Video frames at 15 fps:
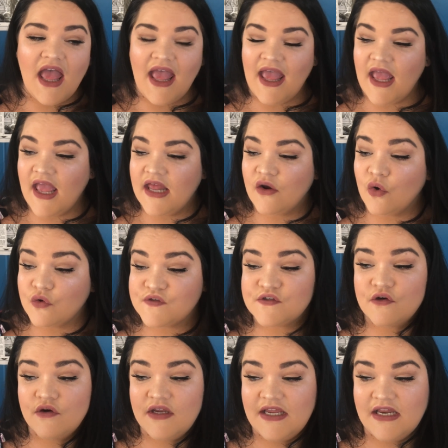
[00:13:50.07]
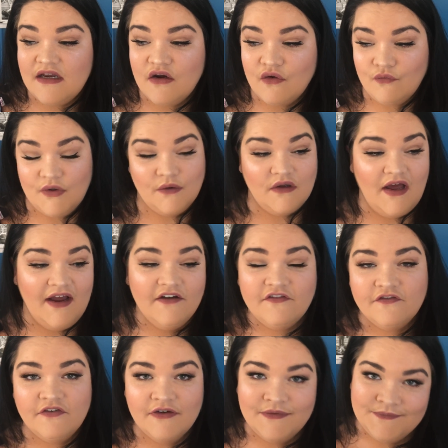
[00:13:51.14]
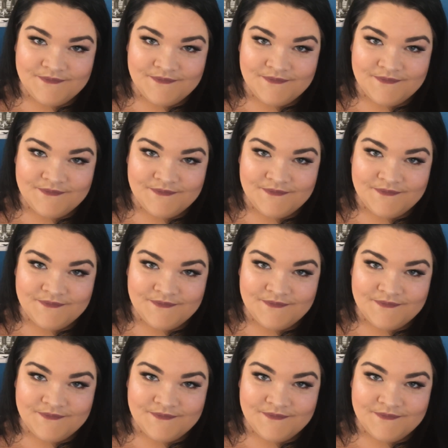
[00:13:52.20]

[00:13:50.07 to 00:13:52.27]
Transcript: and also in real life.